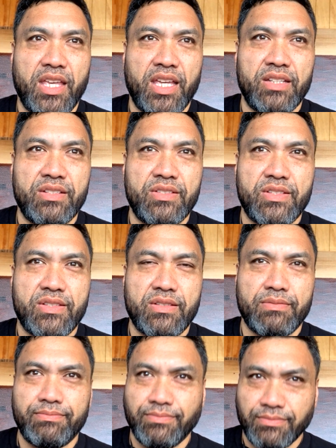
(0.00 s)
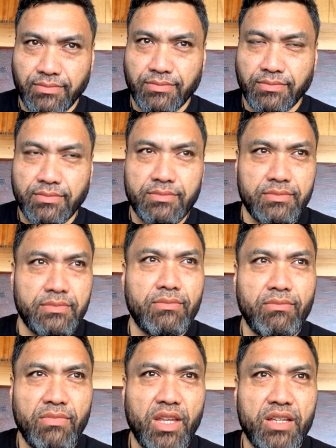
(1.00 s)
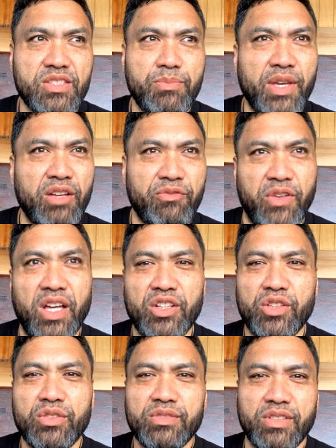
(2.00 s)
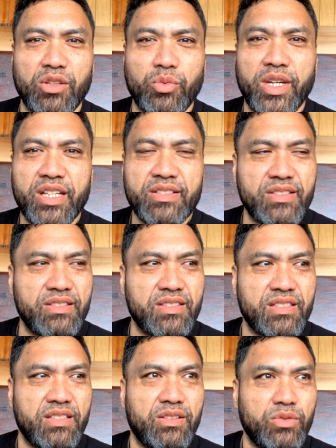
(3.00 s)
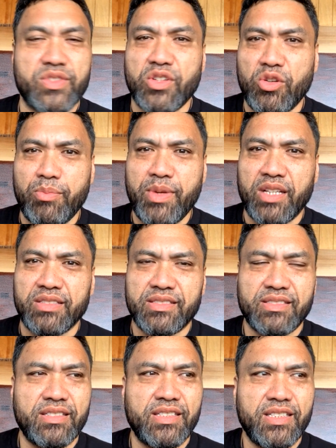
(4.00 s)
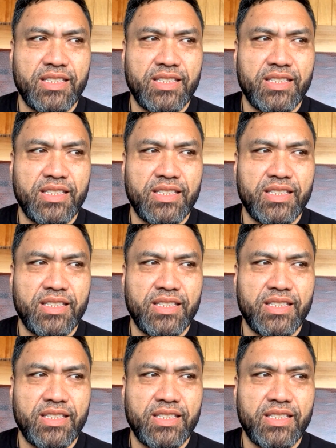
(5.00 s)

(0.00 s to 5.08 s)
And it's about whānau in a lot of ways. It's also about